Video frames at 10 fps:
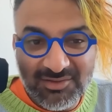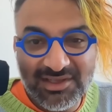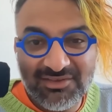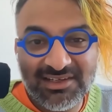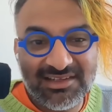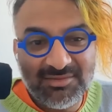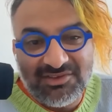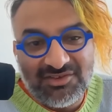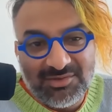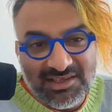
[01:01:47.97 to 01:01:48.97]
way, right? They
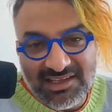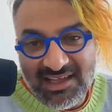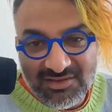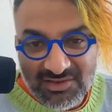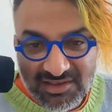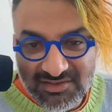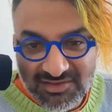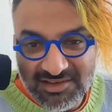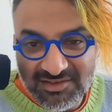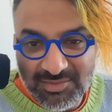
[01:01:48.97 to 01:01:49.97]
might just be like, hey, look,
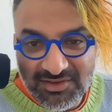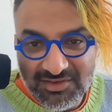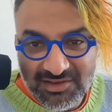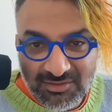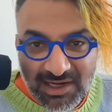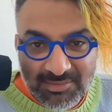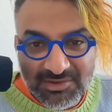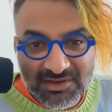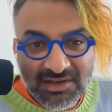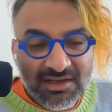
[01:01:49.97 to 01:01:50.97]
it's basically a
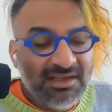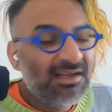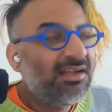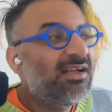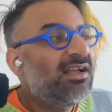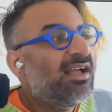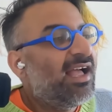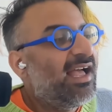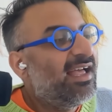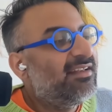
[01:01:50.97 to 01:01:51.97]
wrapper.
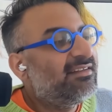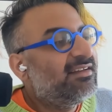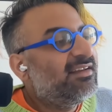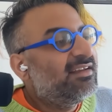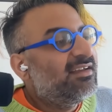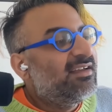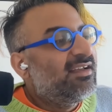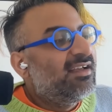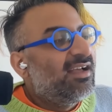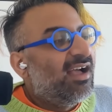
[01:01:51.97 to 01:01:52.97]
And
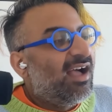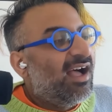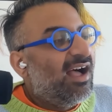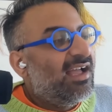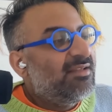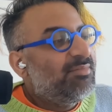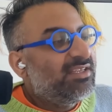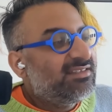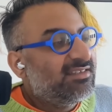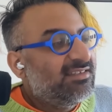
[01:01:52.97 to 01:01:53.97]
I
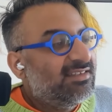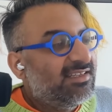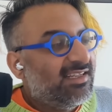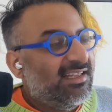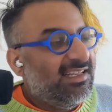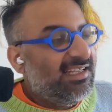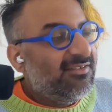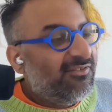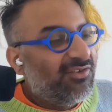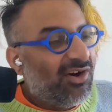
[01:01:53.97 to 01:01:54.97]
basically think
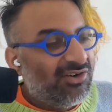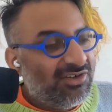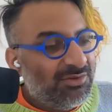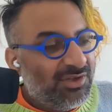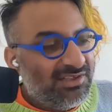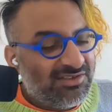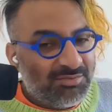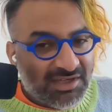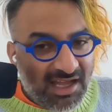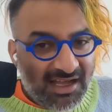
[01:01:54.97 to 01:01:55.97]
if RWAs
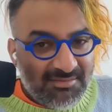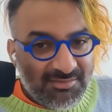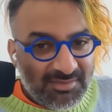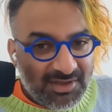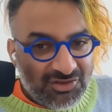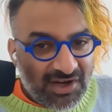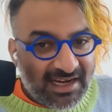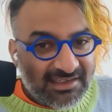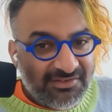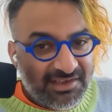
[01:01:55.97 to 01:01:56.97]
become
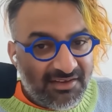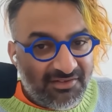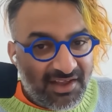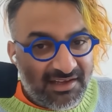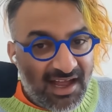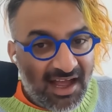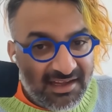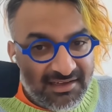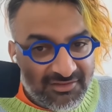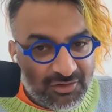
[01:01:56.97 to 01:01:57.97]
attractive enough and high
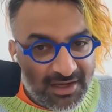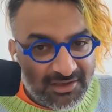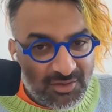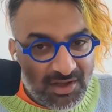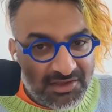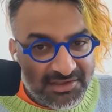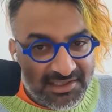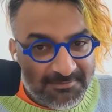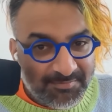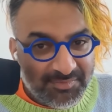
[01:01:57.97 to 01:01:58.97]
enough credit
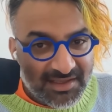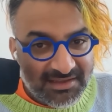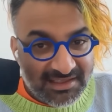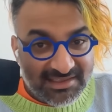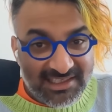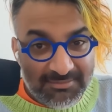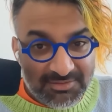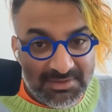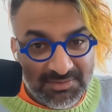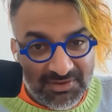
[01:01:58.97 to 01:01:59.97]
quality that it
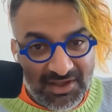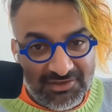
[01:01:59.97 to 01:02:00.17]
keeps people on